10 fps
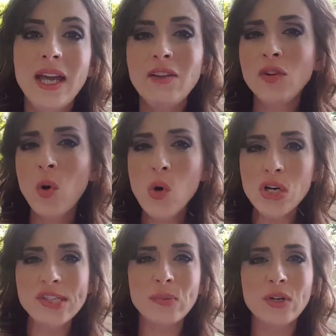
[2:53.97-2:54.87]
And of
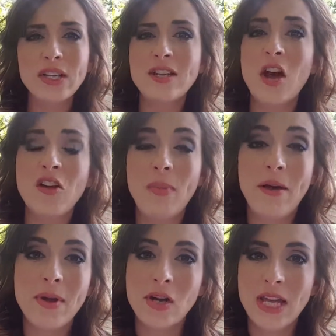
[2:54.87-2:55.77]
course, we're going to talk
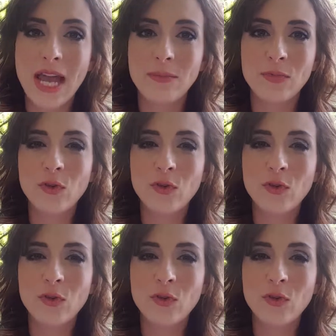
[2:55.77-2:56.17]
about Mary Kay.